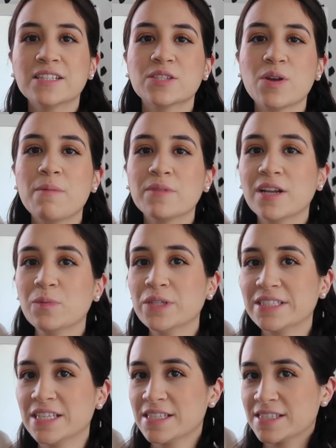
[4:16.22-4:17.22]
So I'm done
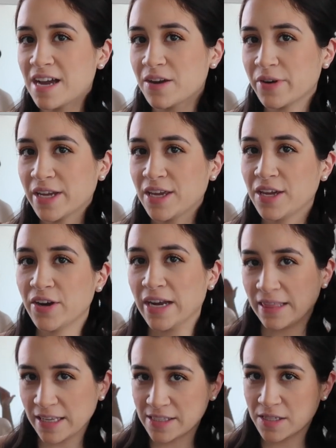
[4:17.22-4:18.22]
with this side right here,
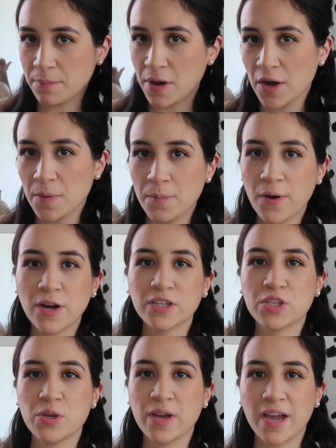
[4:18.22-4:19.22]
at least the bottom part,
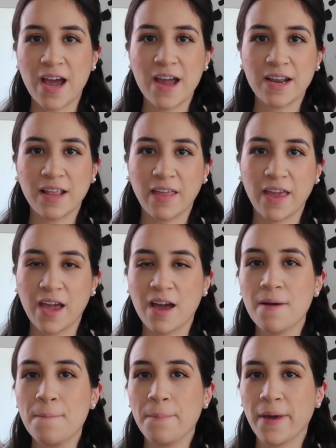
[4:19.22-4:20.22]
so you can kind of like
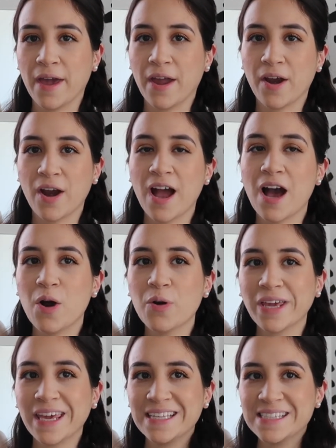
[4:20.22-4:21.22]
compare
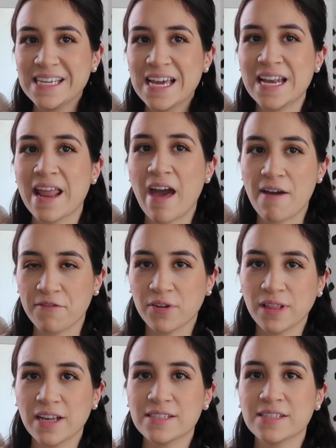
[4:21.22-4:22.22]
how easy and
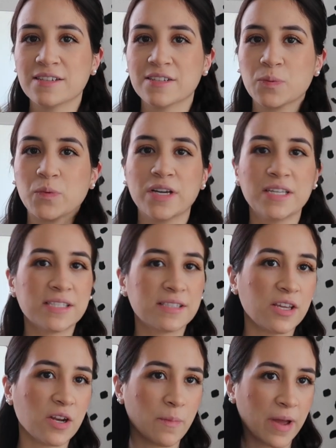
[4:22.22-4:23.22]
effortless this was.
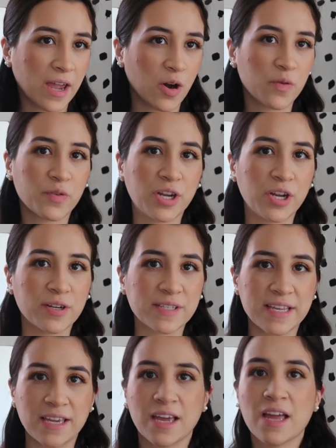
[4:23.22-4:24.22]
You know, my hair over here
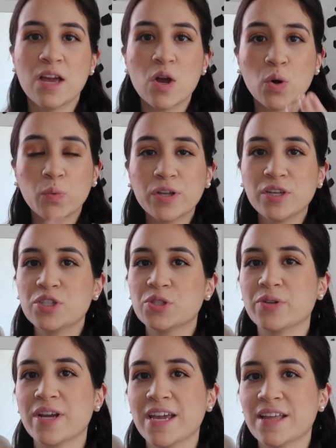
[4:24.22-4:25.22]
is like really
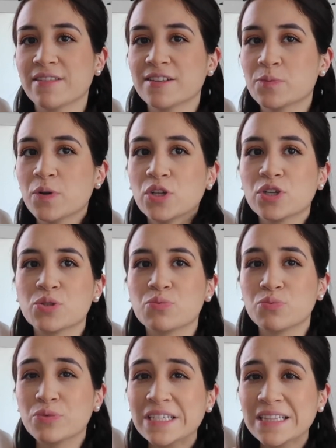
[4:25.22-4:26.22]
straight, and this one looks
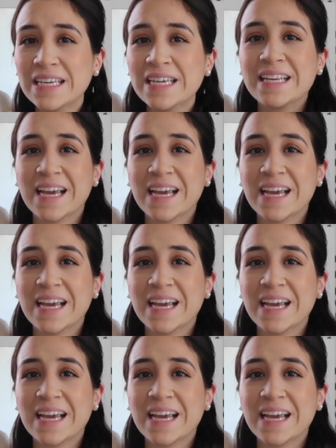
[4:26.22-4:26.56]
really